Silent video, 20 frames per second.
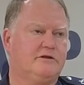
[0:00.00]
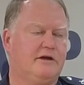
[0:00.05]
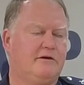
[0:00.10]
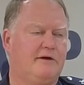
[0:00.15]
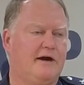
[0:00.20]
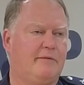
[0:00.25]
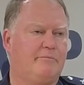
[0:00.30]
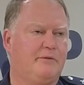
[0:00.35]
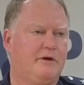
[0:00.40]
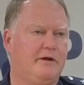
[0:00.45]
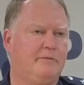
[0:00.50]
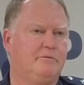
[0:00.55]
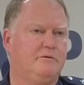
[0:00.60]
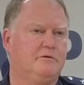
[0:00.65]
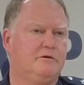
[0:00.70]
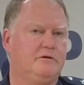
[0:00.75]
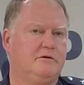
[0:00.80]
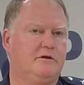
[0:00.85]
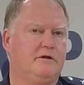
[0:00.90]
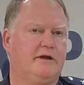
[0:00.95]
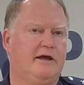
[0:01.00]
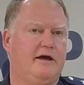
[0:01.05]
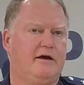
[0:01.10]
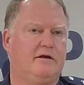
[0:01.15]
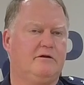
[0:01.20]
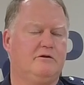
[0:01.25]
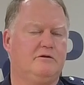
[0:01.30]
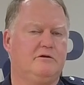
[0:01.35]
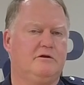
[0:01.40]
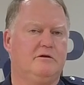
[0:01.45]
there are people
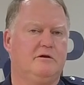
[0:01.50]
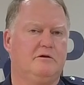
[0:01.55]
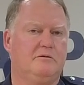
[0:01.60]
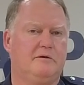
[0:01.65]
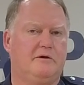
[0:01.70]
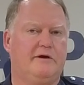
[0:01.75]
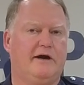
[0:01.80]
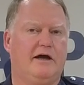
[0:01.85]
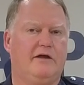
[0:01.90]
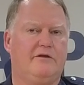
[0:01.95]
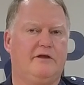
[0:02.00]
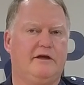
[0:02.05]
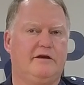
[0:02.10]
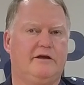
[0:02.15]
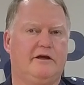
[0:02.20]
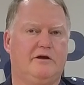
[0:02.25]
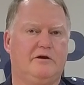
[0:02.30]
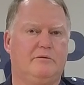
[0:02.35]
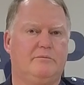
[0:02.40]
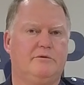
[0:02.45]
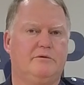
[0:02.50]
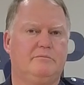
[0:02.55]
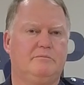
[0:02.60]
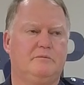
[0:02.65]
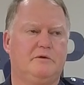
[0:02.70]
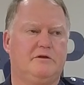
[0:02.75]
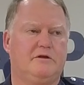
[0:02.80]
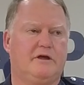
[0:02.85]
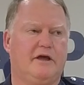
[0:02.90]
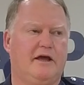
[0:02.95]
who are out there to help them
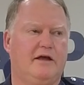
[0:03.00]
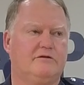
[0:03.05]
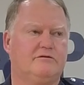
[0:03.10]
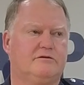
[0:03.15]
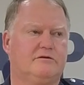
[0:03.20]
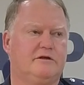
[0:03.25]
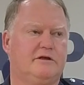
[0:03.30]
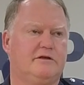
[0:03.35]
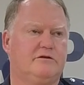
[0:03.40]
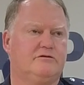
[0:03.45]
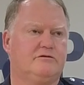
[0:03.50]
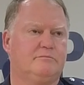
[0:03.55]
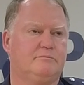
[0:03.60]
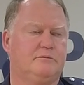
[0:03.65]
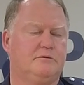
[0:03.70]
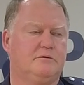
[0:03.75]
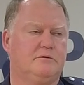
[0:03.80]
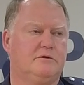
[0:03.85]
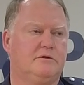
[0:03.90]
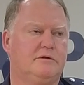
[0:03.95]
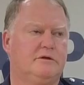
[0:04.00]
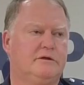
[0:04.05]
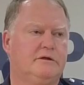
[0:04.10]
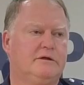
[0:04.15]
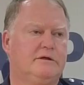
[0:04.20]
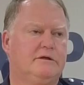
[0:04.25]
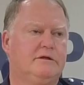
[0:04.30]
with counselling and support.